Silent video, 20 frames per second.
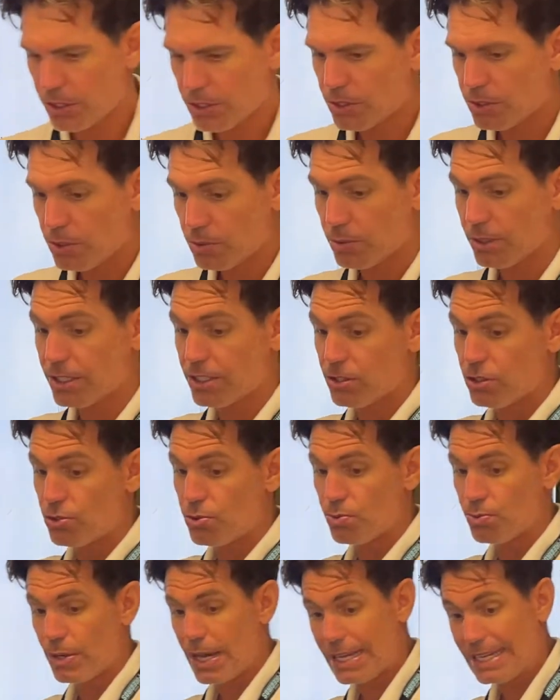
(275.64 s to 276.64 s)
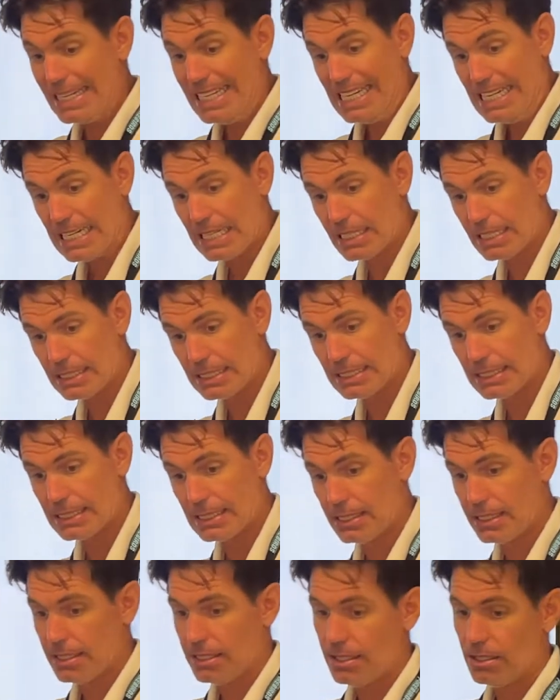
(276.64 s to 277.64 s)
to? What are you dreading?
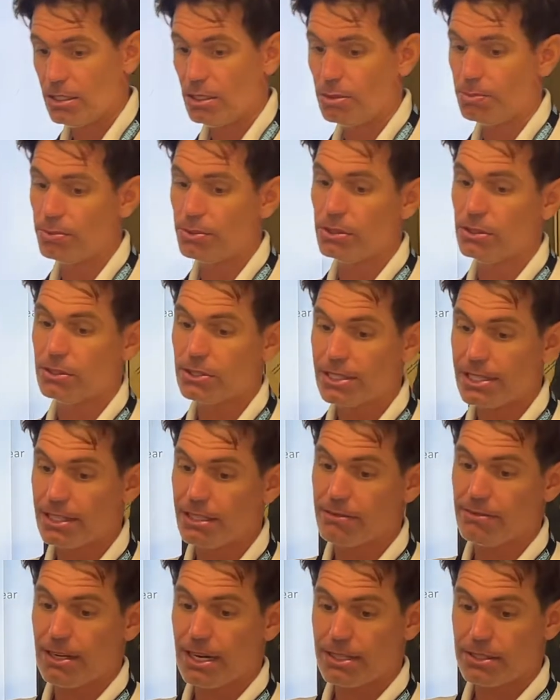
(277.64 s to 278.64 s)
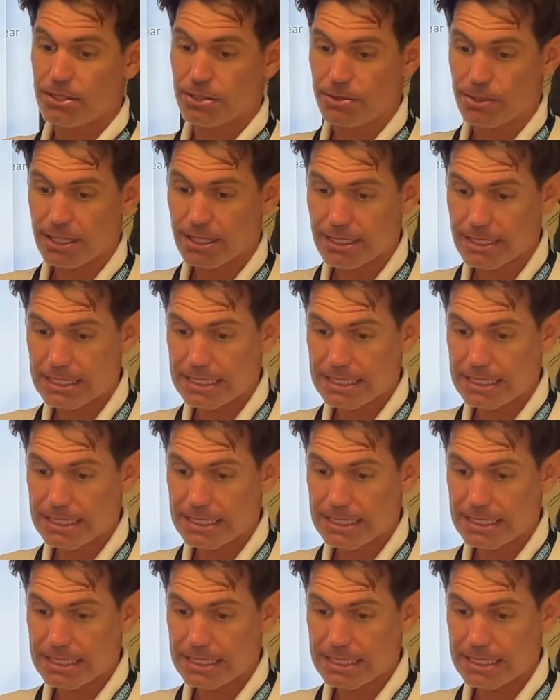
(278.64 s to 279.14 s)
Hope you don't say advisory.